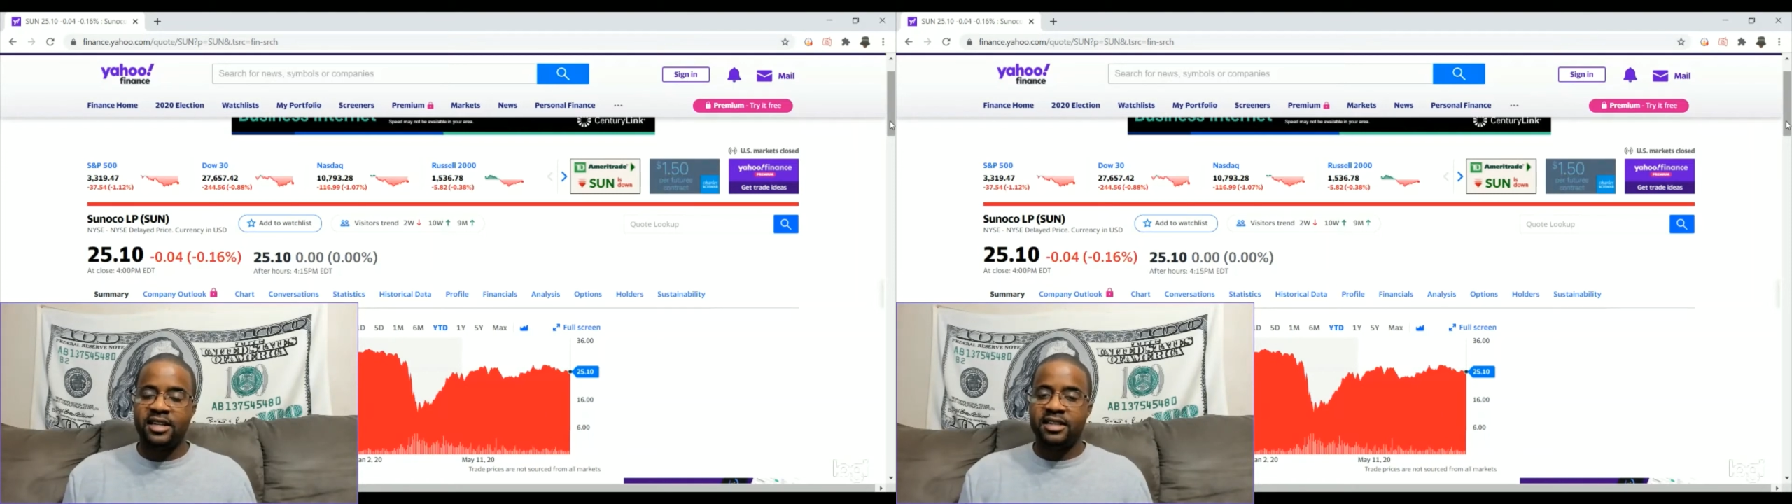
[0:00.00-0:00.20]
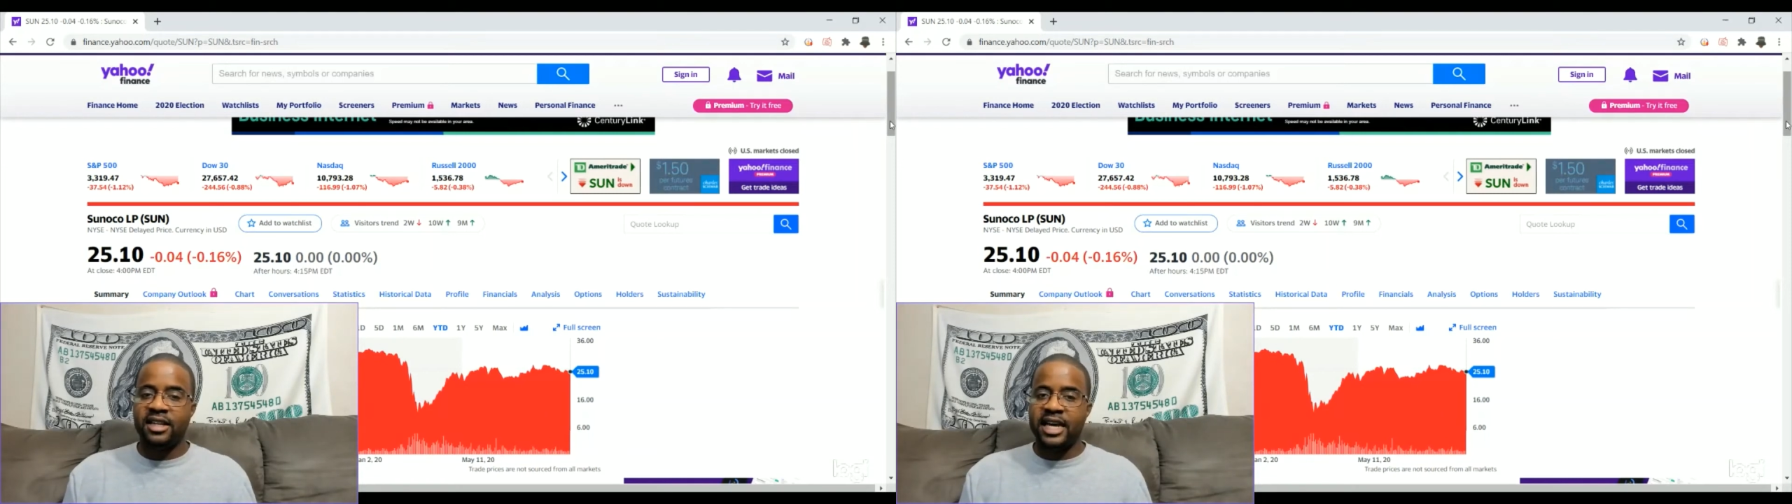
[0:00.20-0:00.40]

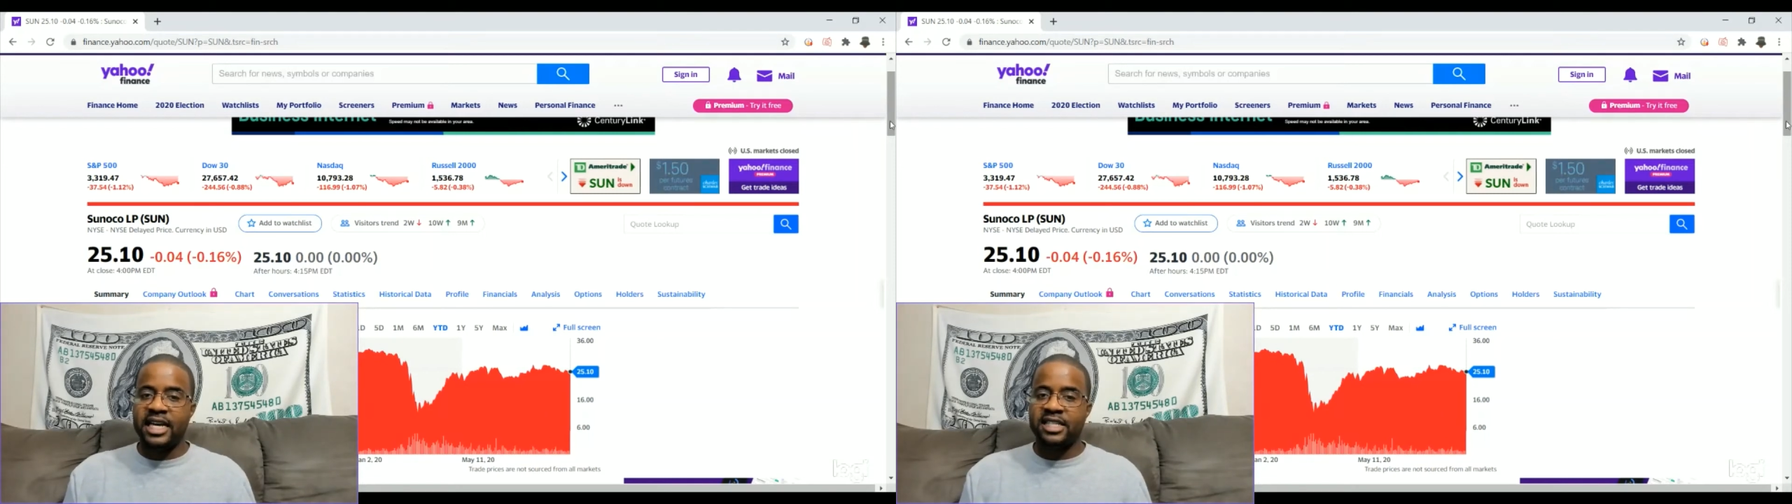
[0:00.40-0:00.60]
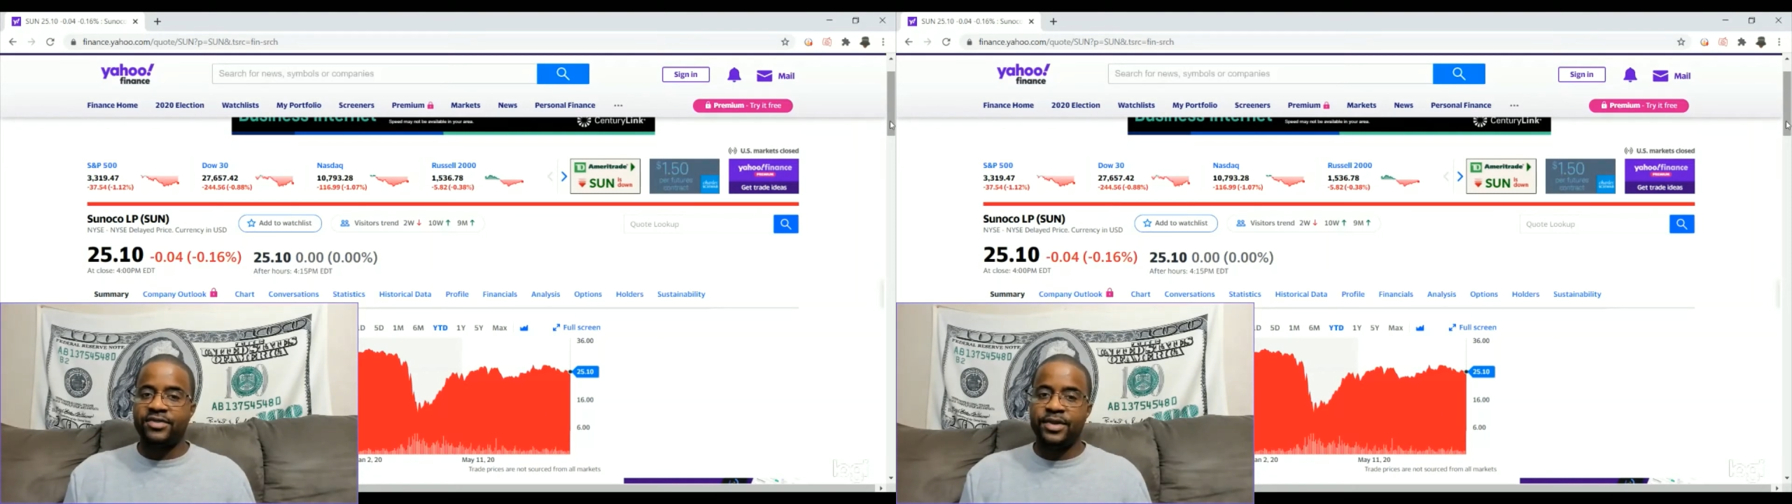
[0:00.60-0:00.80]
the
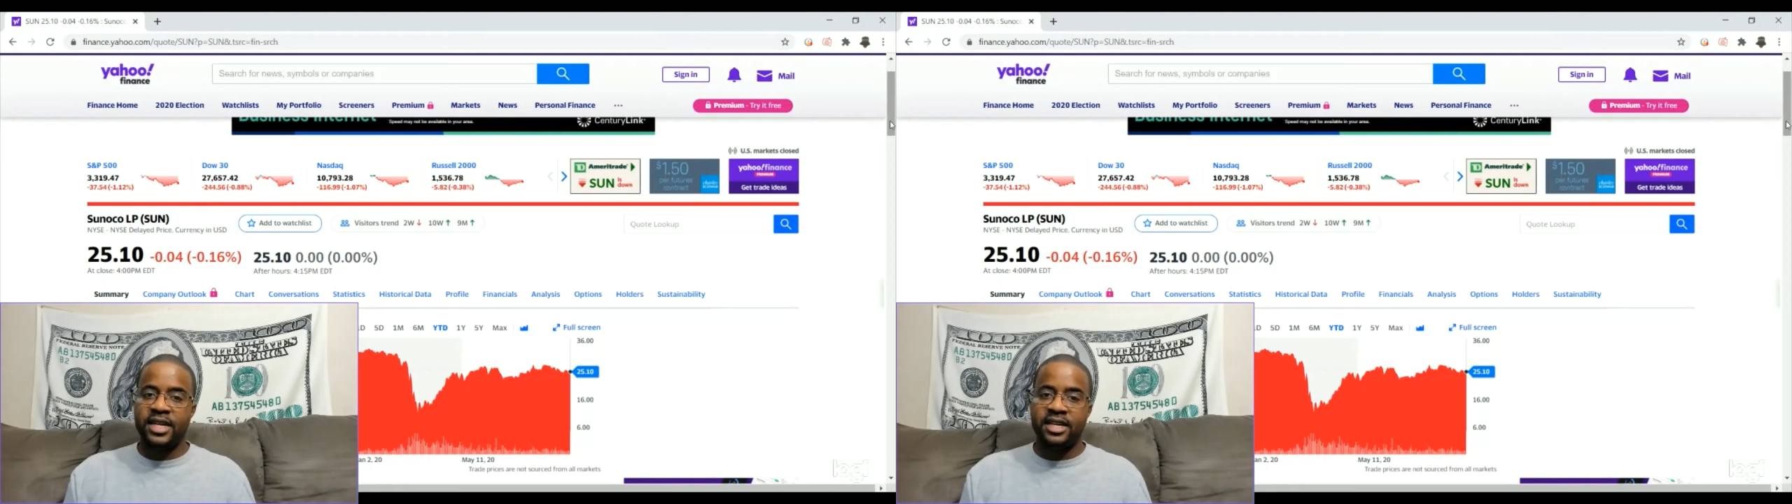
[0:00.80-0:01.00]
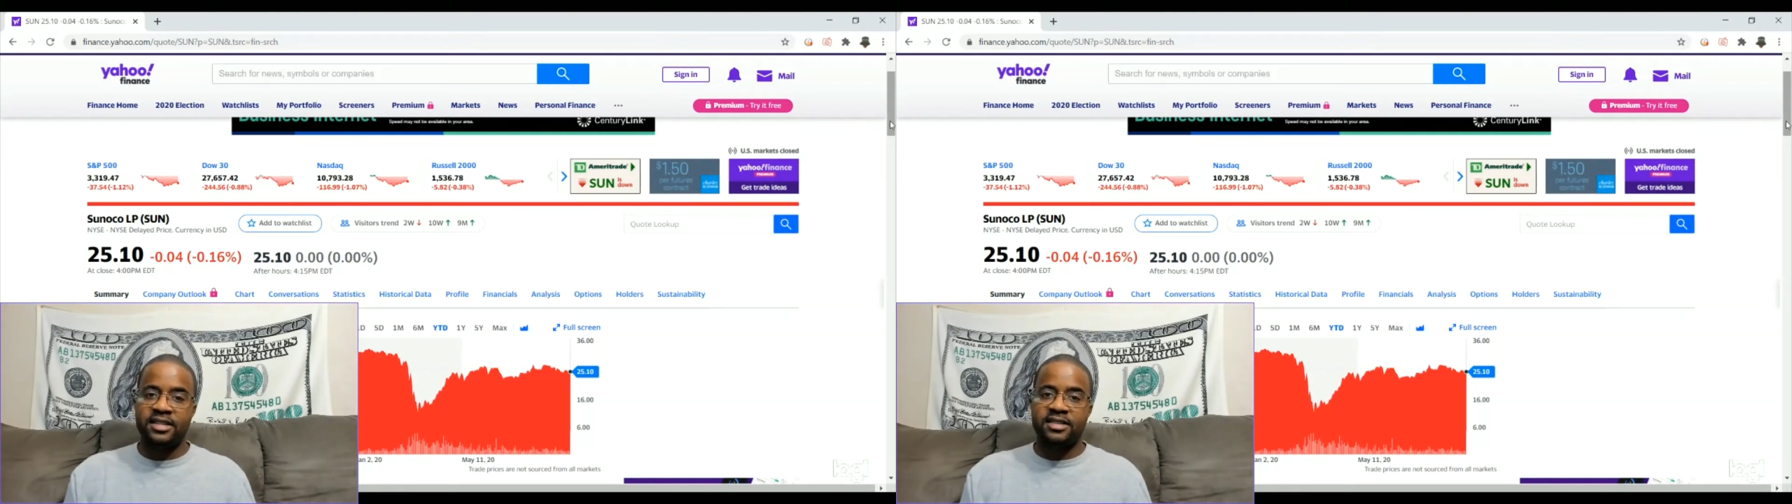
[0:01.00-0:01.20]
last few
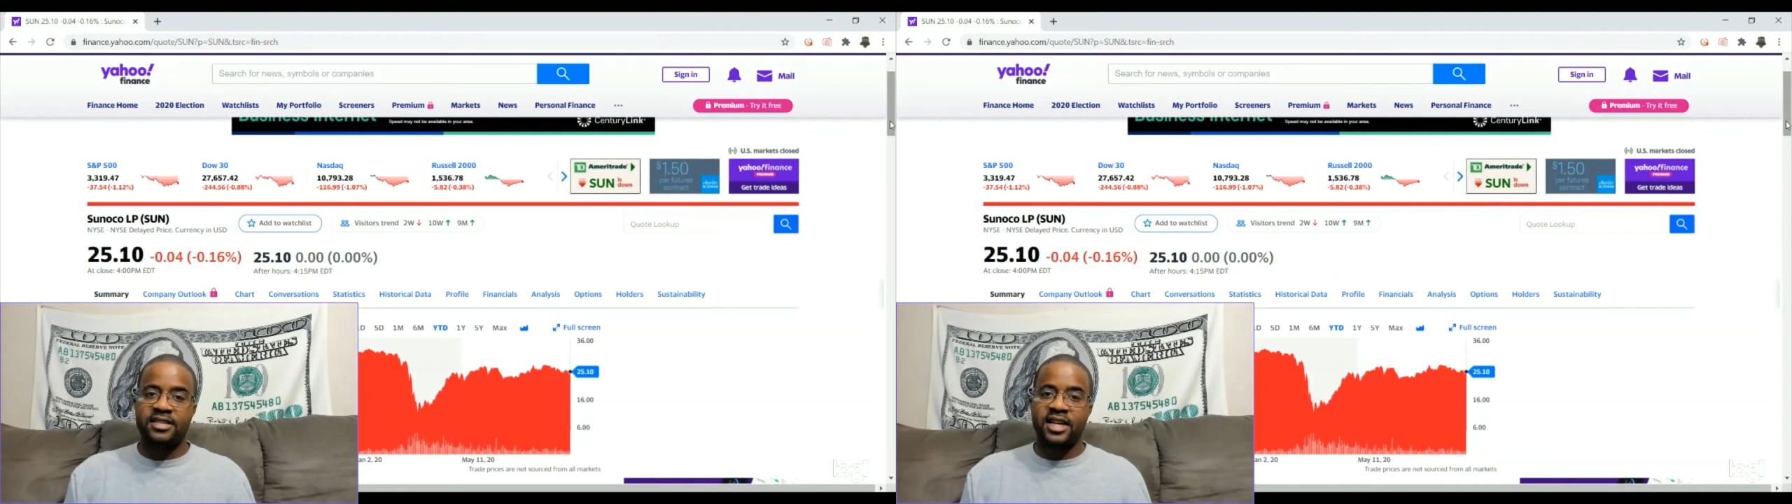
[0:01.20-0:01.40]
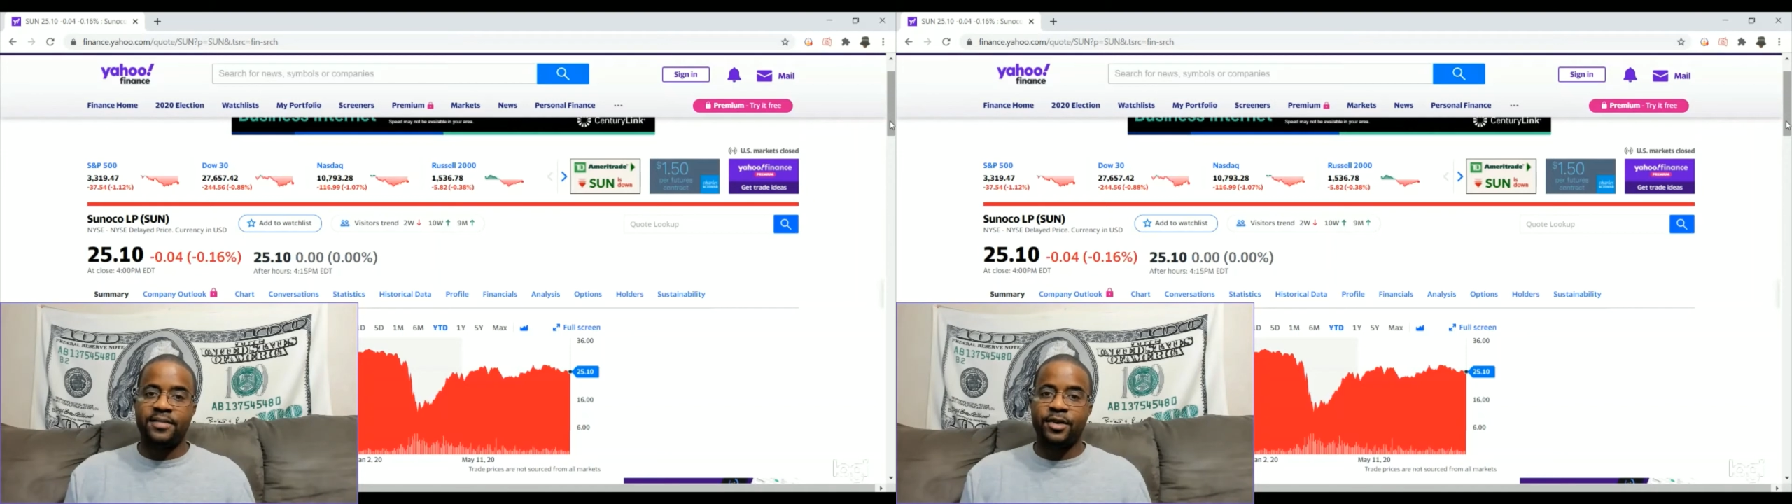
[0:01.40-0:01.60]
days, the stock